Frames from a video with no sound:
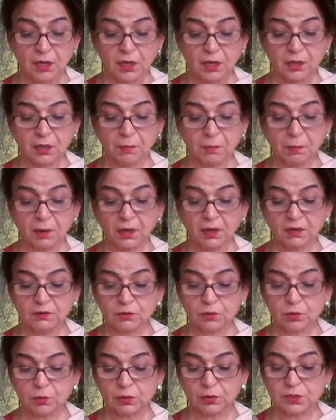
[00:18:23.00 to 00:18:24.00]
The Pandav
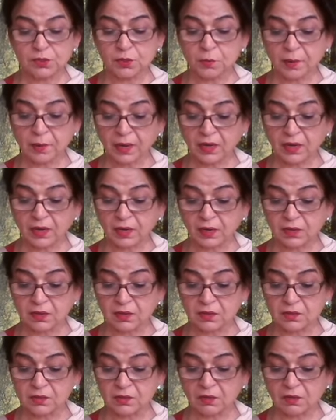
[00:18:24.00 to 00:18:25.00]
soldiers panic.
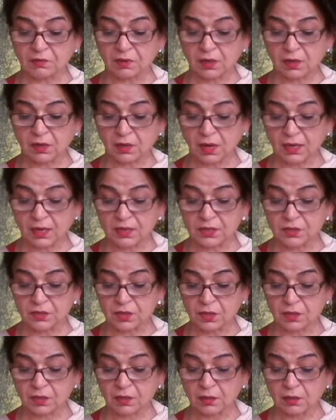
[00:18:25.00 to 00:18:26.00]
Someone
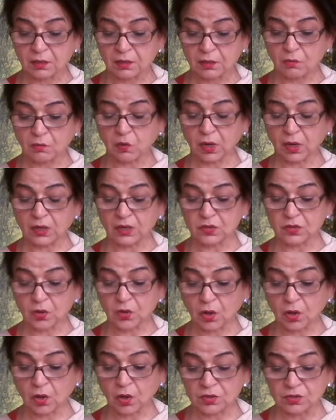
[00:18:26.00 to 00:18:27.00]
cries, the war is
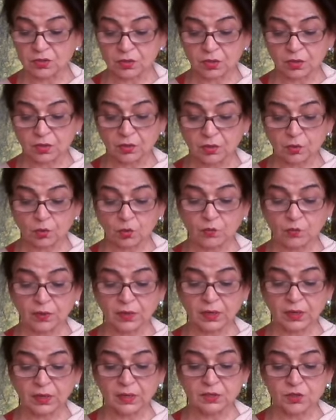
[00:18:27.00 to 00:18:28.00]
lost. No
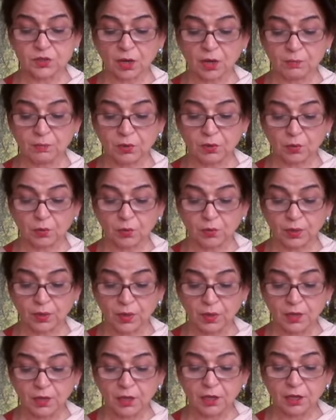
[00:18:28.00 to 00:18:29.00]
one can stop Drona.
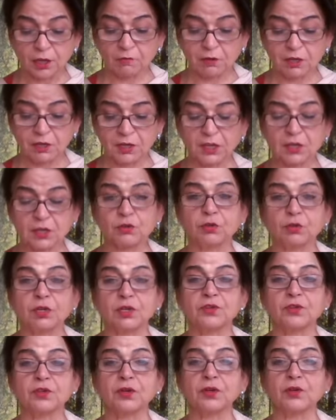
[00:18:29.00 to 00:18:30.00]
He will take
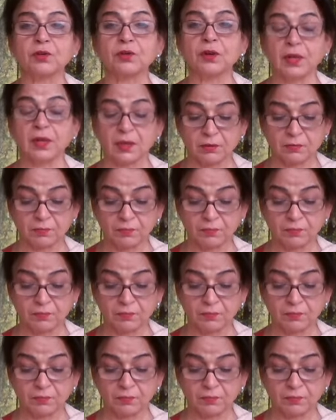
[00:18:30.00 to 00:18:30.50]
Yudhishthir today.